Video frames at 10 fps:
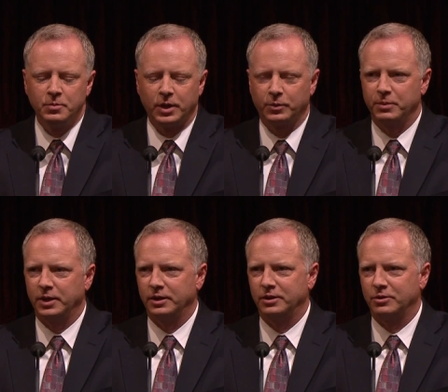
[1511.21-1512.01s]
By the way,
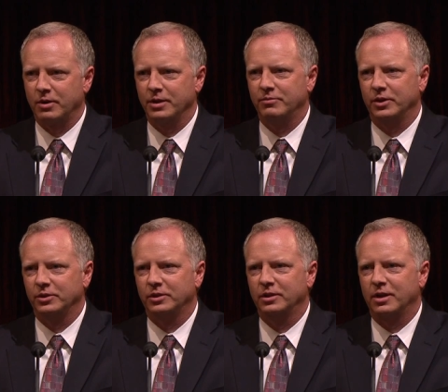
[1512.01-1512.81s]
my
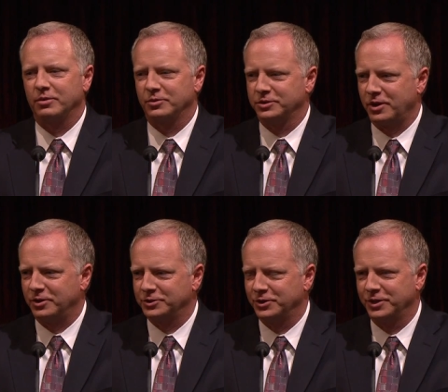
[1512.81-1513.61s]
grandfather Glover was
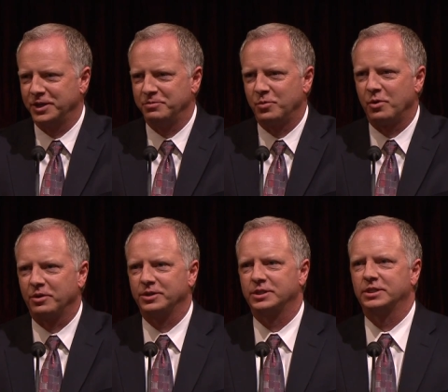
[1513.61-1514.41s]
also named
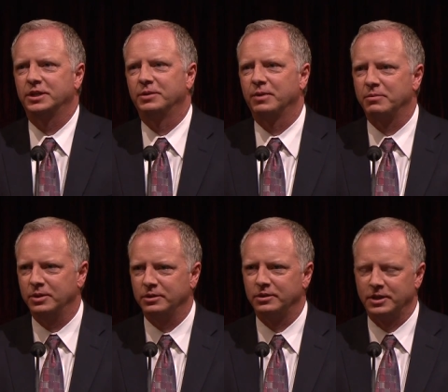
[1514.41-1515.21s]
Morris, and my
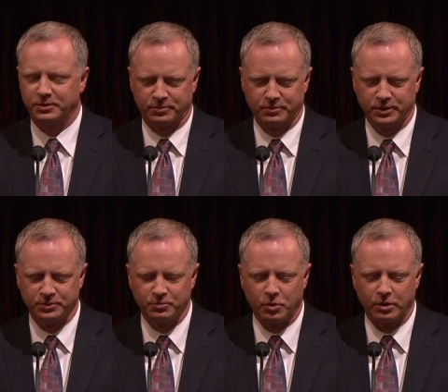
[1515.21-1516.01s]
middle name
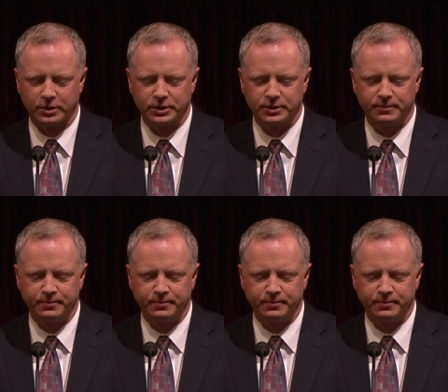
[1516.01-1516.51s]
is Morris.